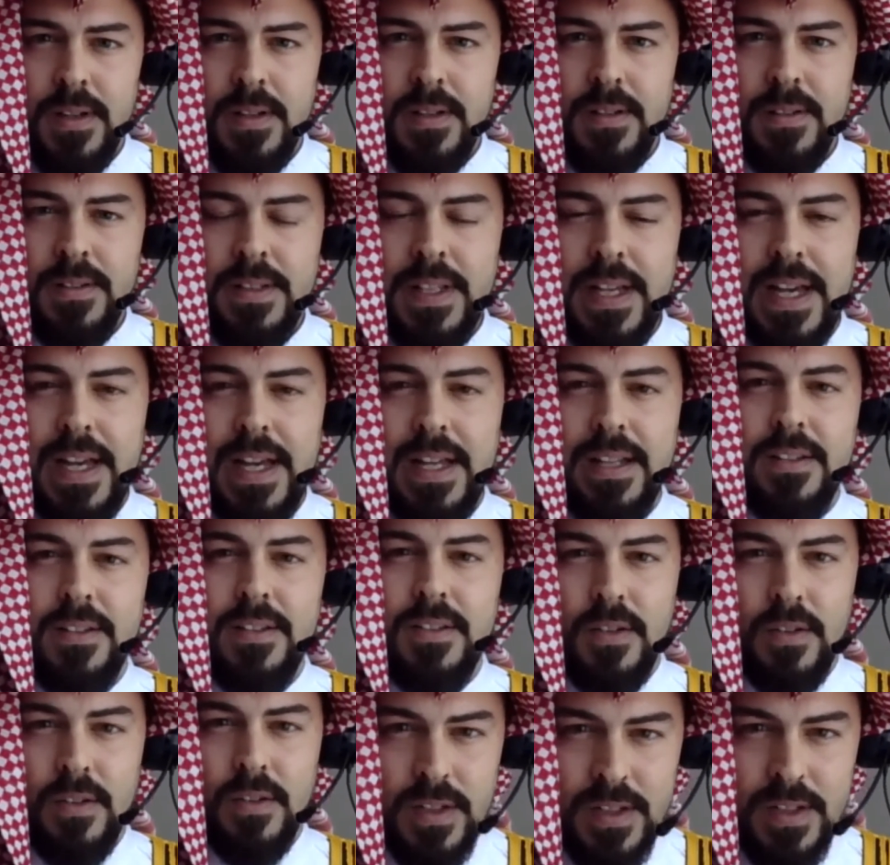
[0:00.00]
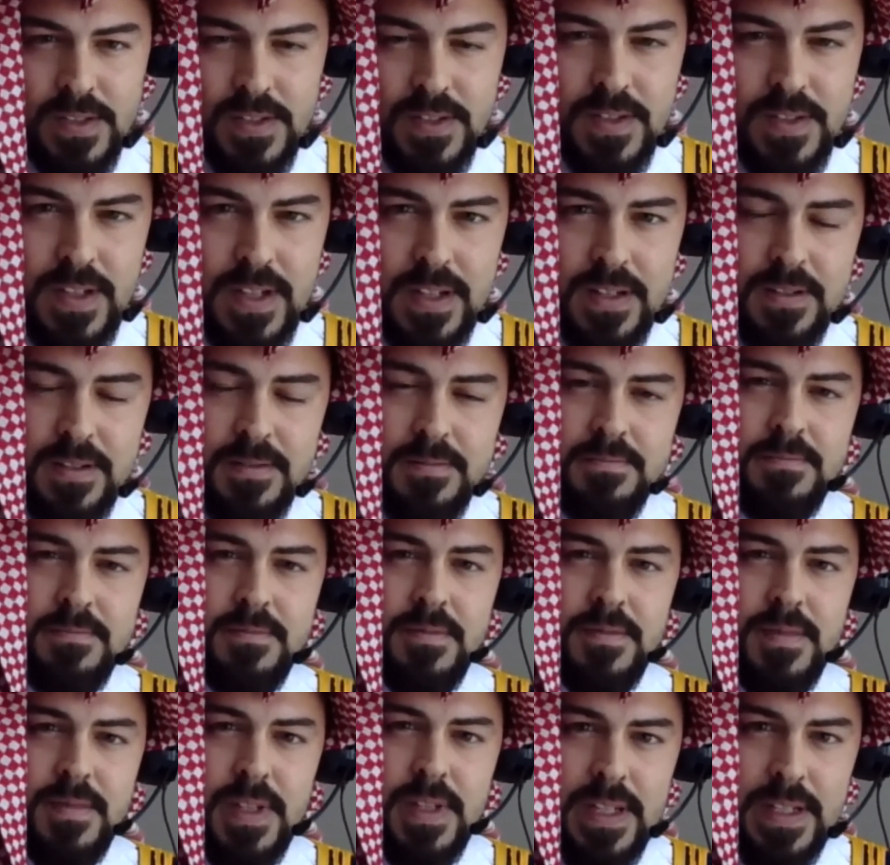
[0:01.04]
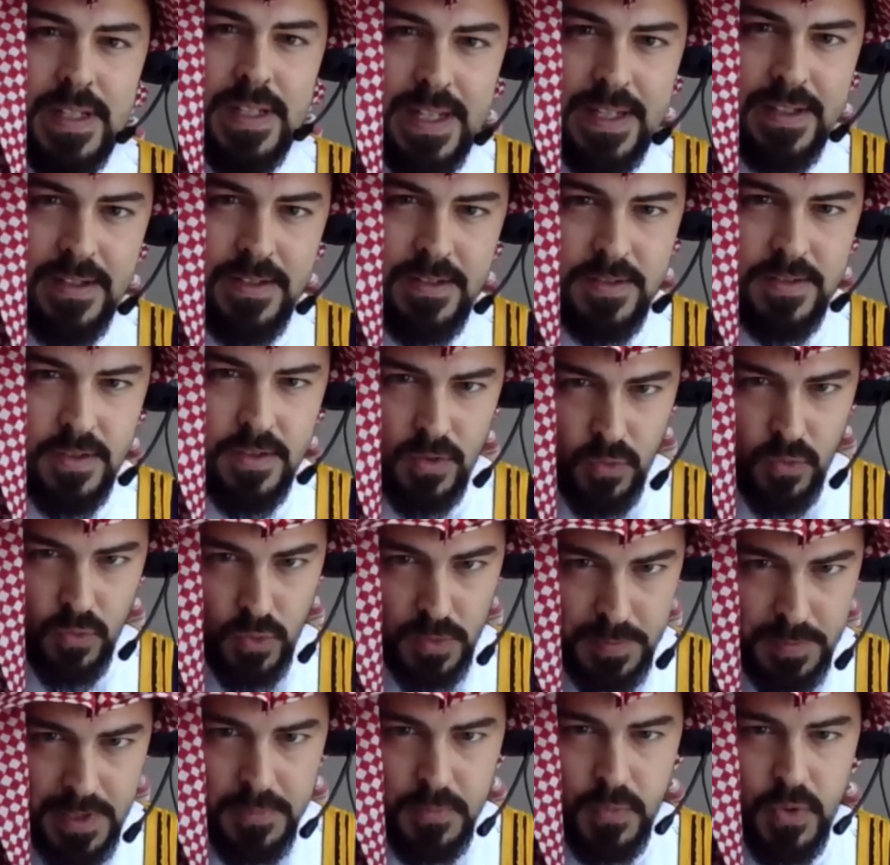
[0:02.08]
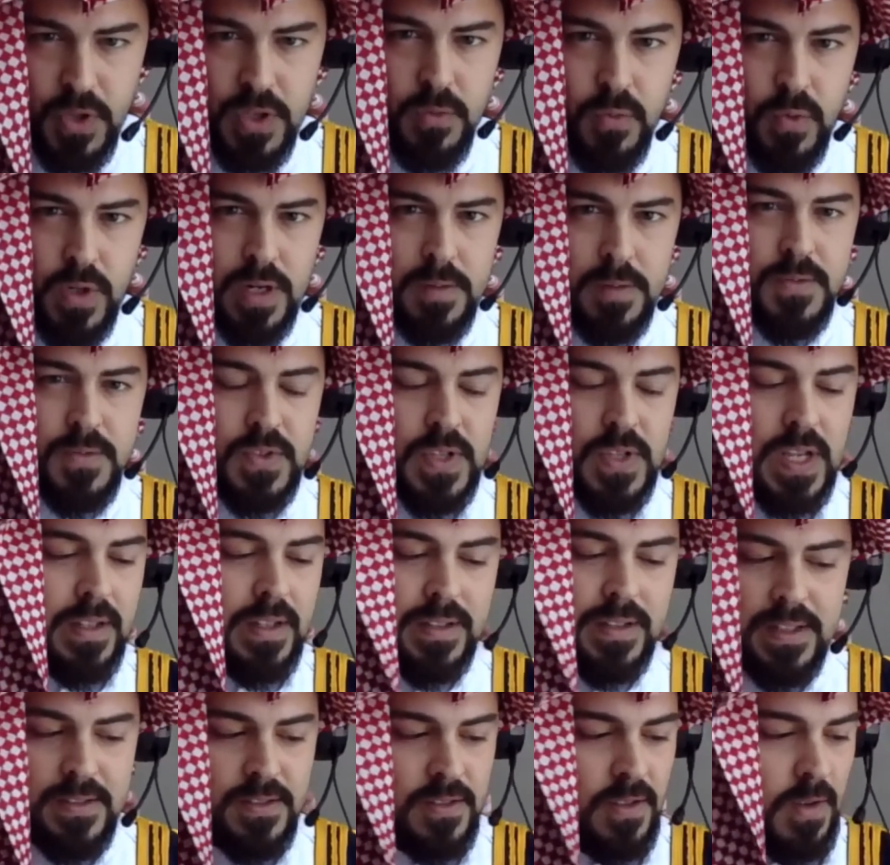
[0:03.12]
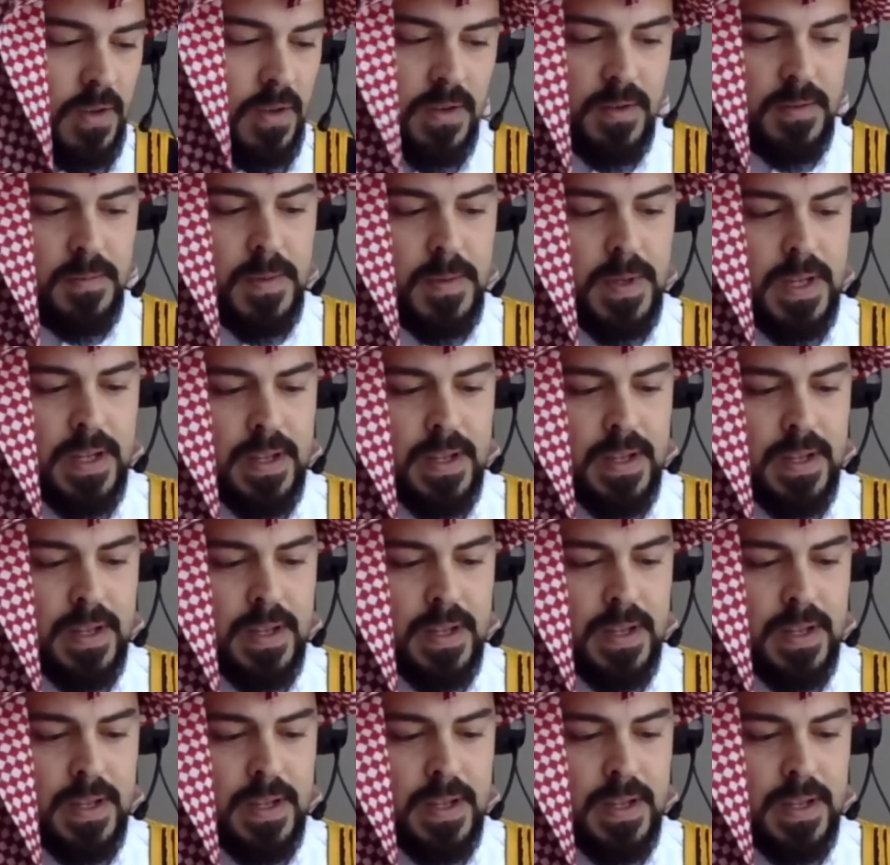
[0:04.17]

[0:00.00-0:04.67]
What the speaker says: that you're listening and that you're remembering what I'm saying. That's all.